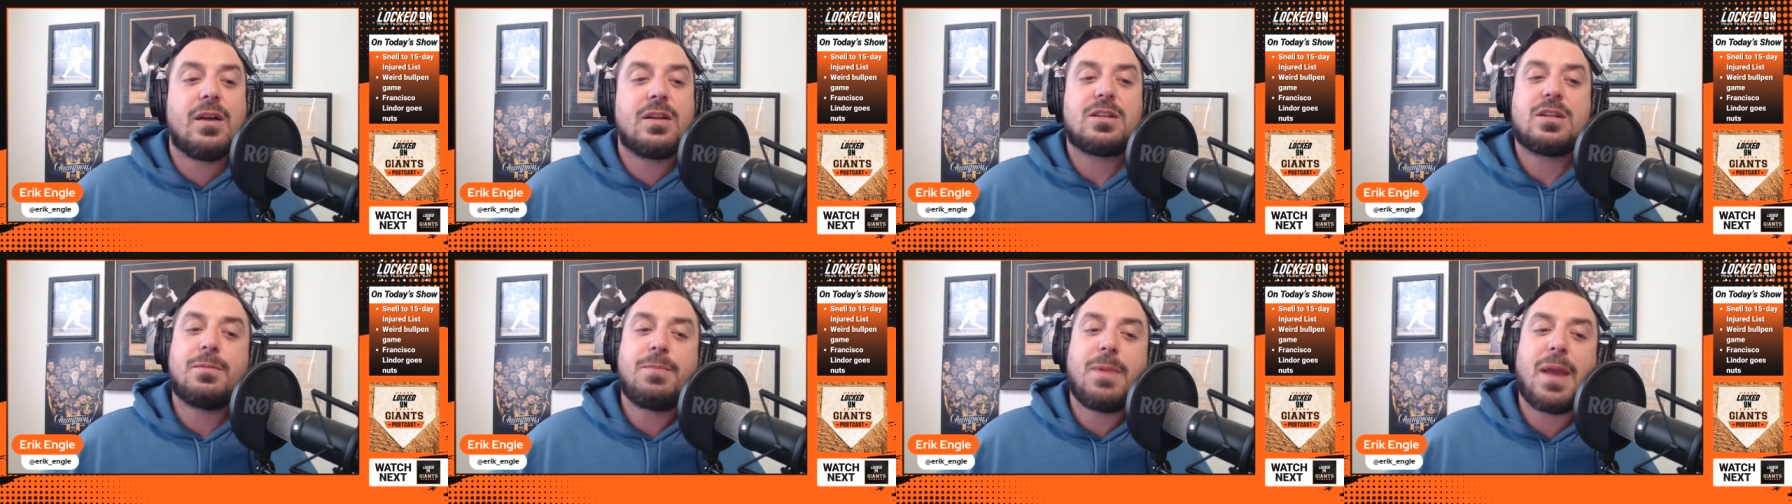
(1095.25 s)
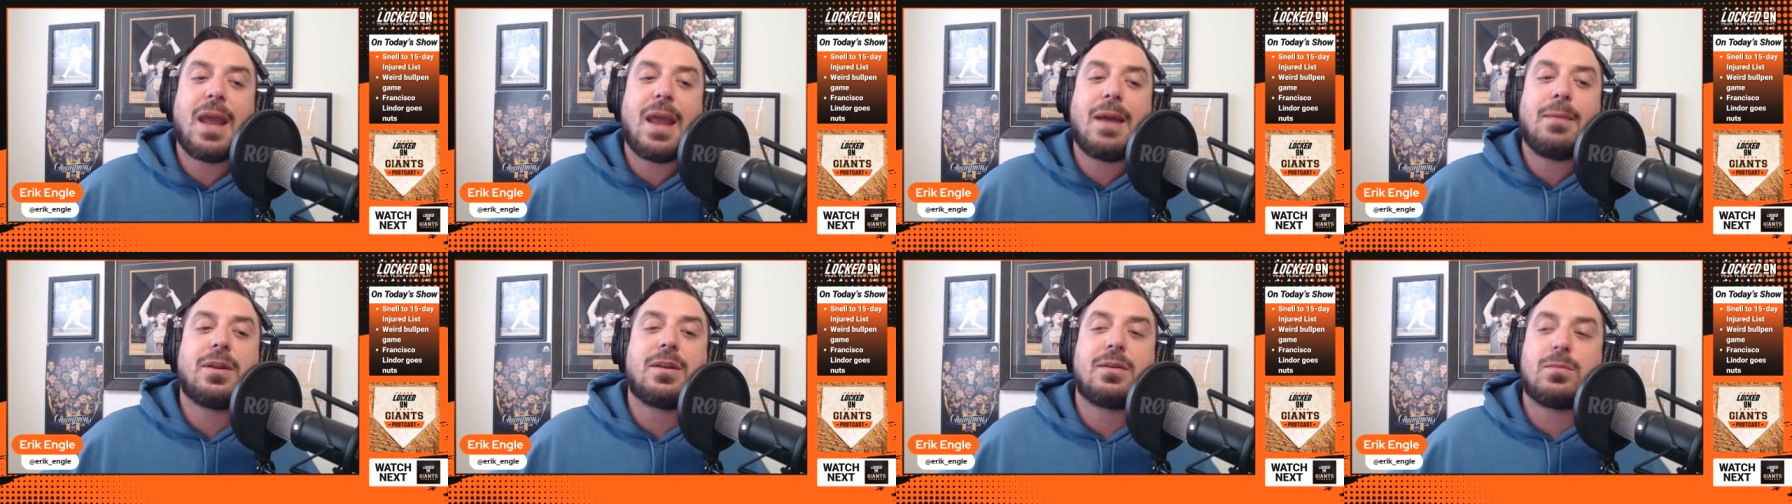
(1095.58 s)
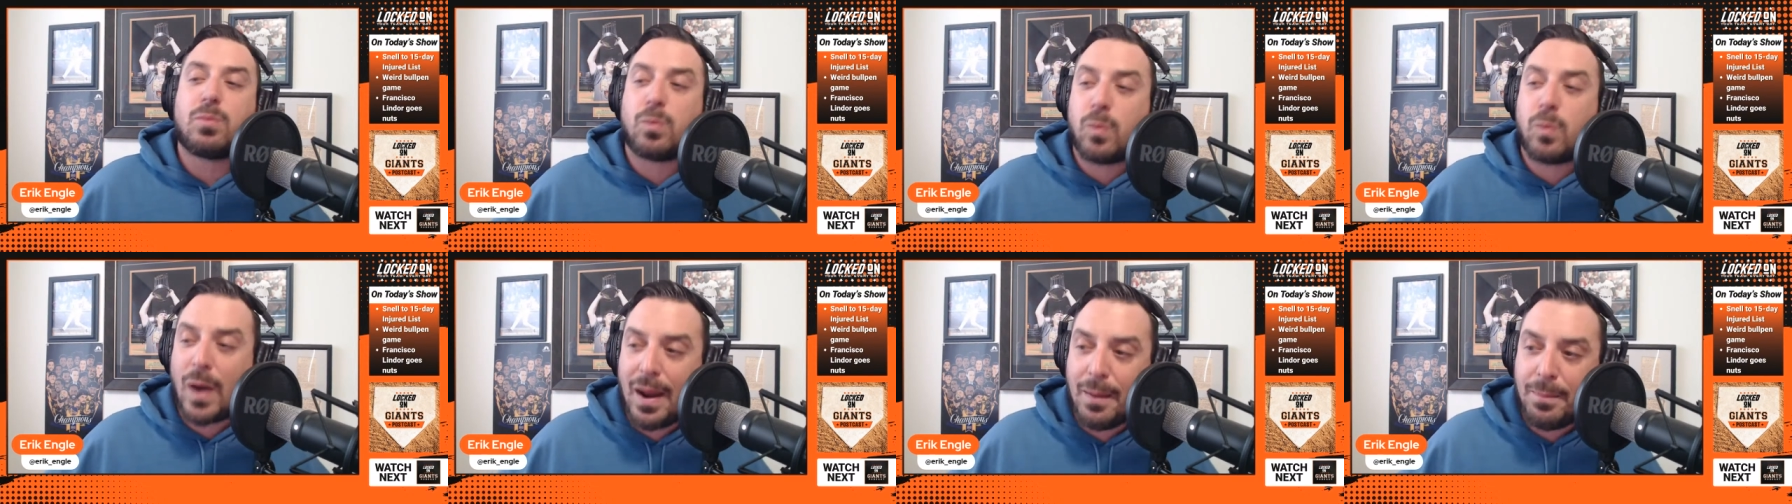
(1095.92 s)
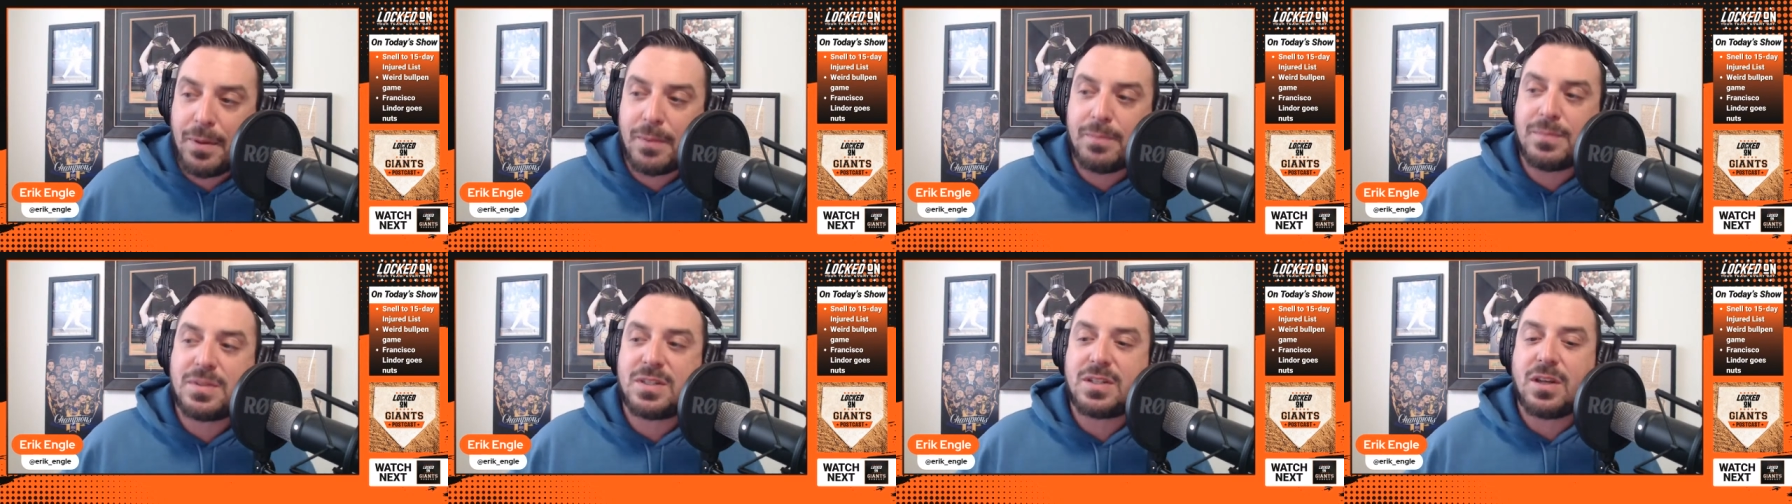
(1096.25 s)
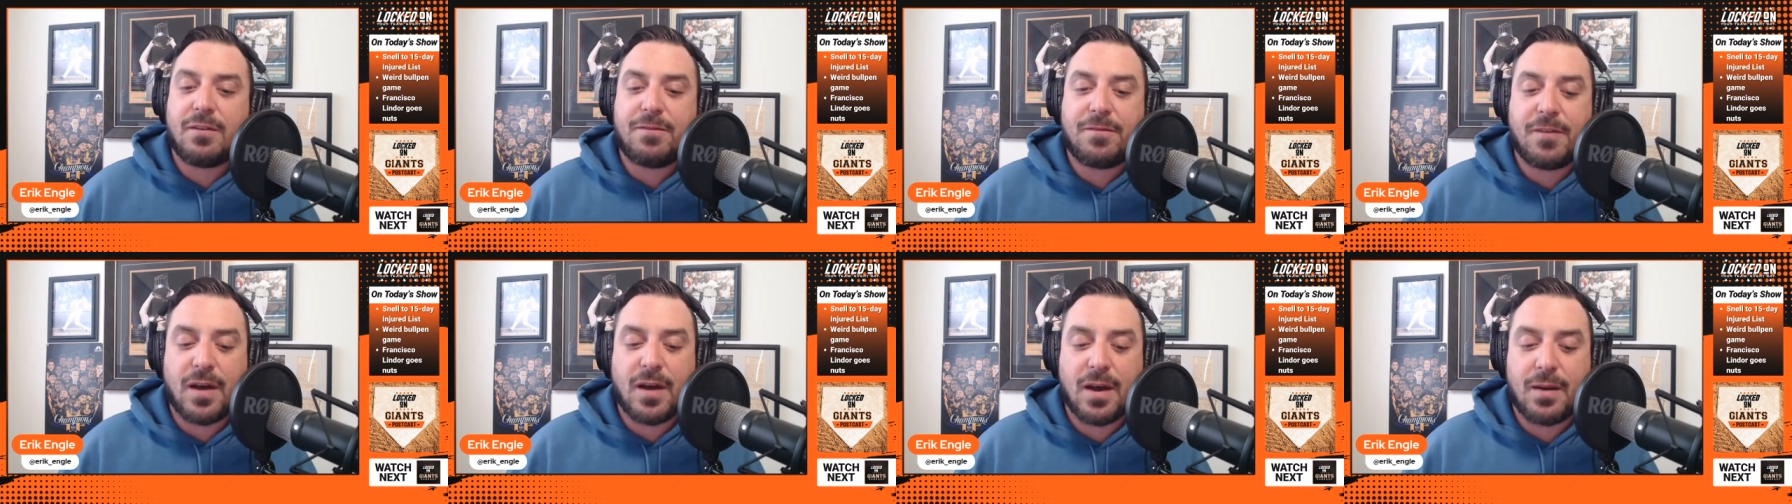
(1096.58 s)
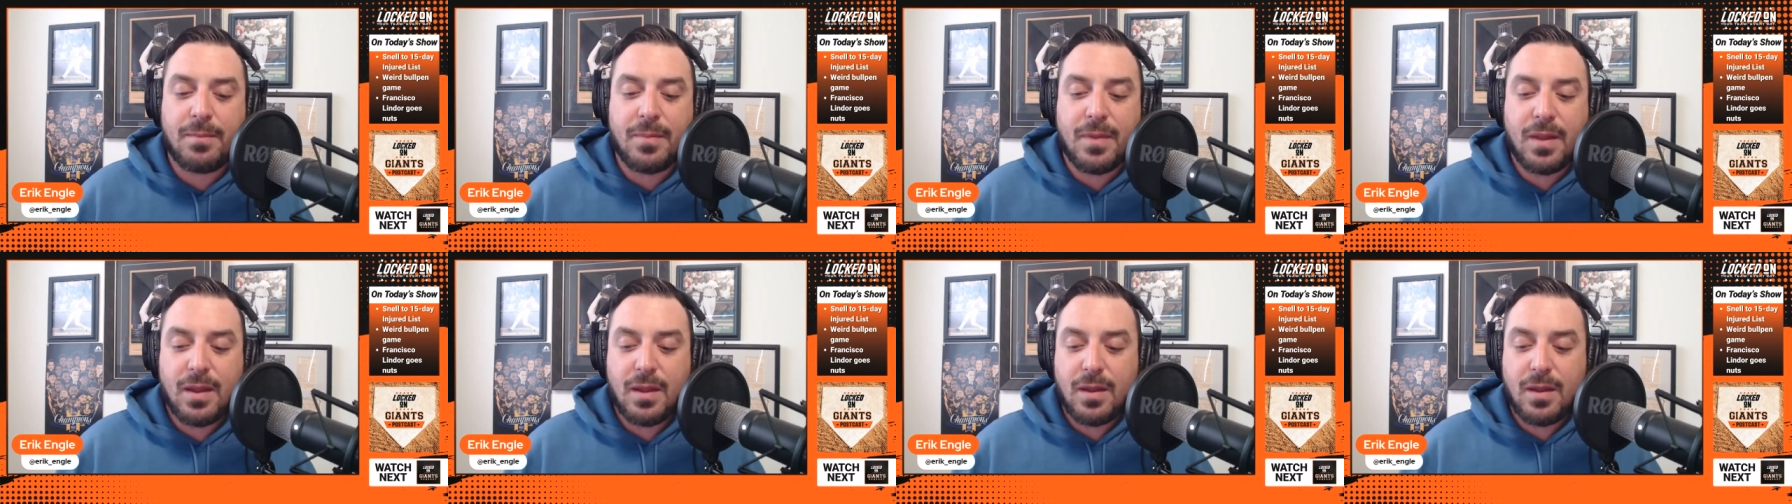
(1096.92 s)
to be able to ramp himself up